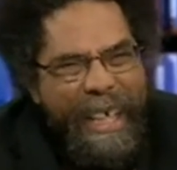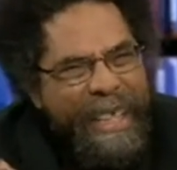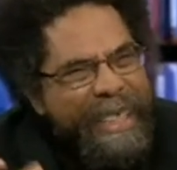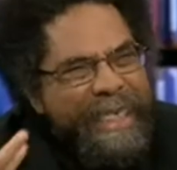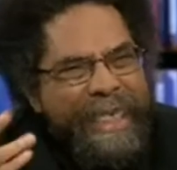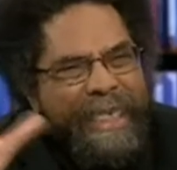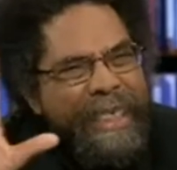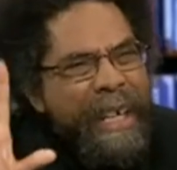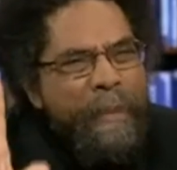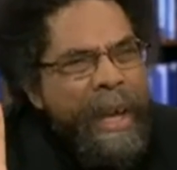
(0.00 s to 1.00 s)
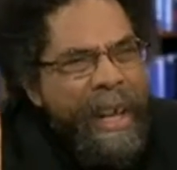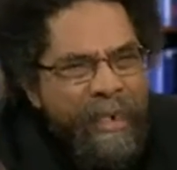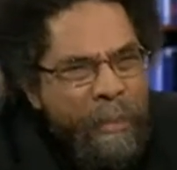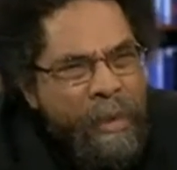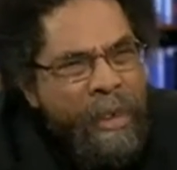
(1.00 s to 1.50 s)
It's just not a matter
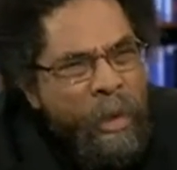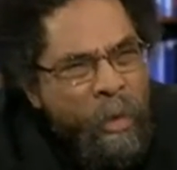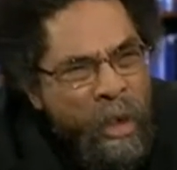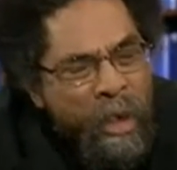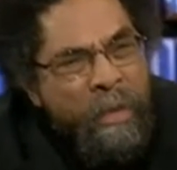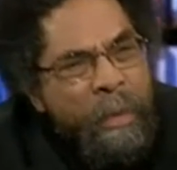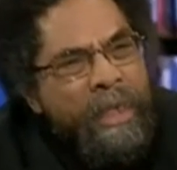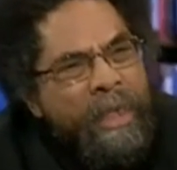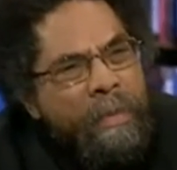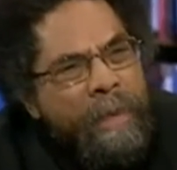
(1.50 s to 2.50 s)
of pretty words, Mr.